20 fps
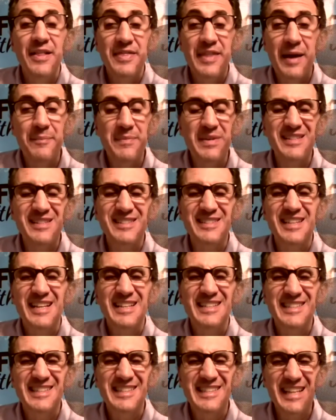That means
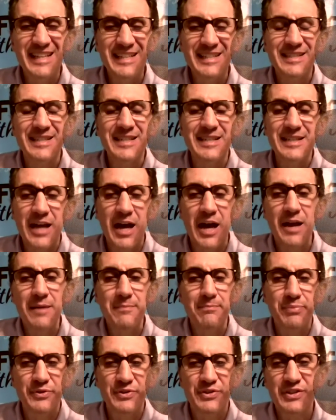
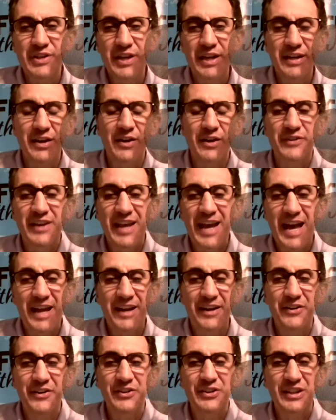69% of
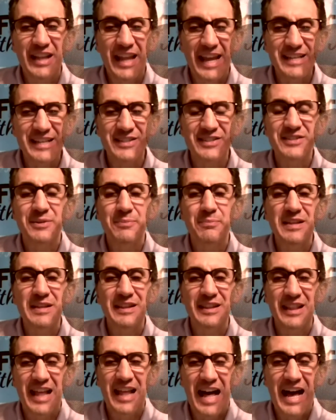Canada likes to be
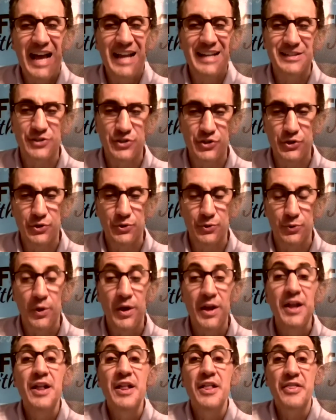lied to.
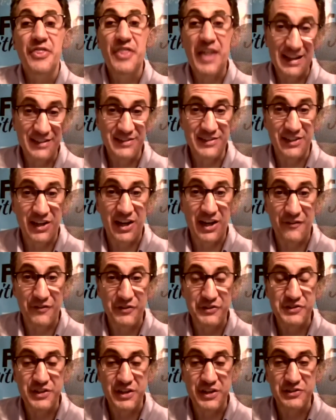That's a
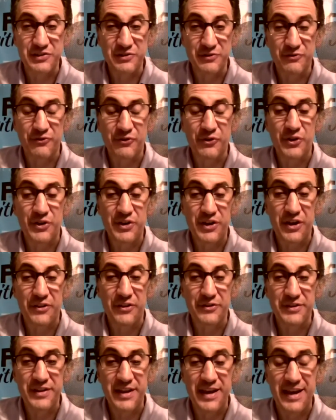conversation for
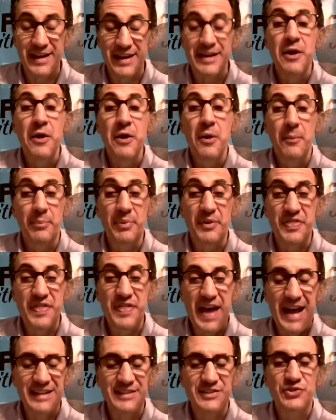another day, but
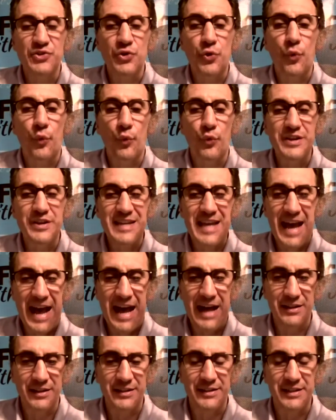that's
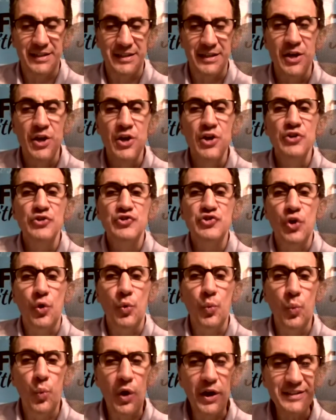reality. So,
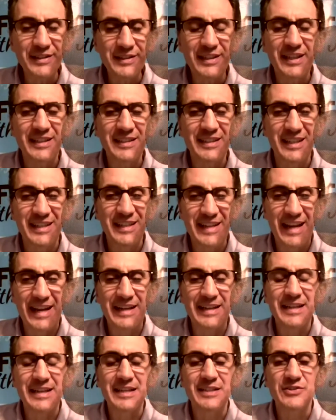what can
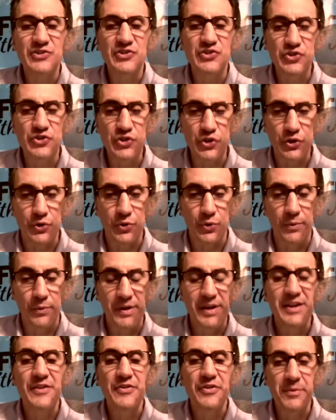Canadians do
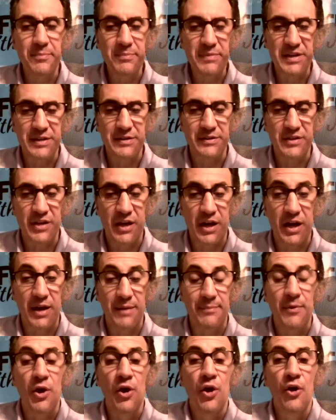in the
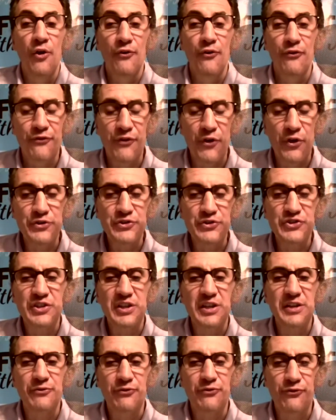meantime? First
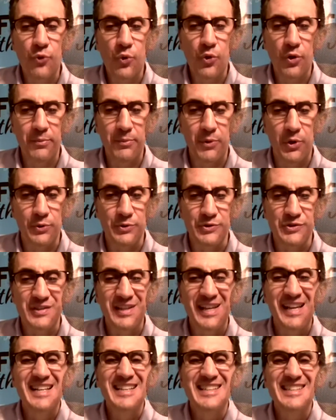and foremost,
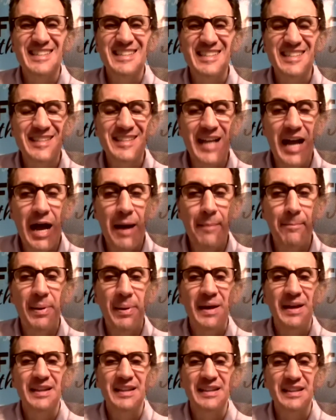stop
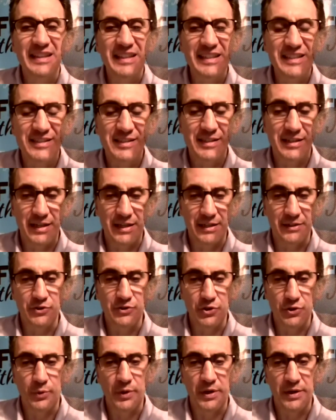listening
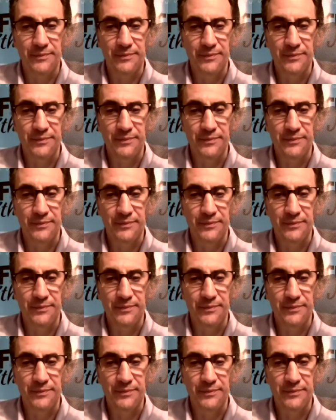to it.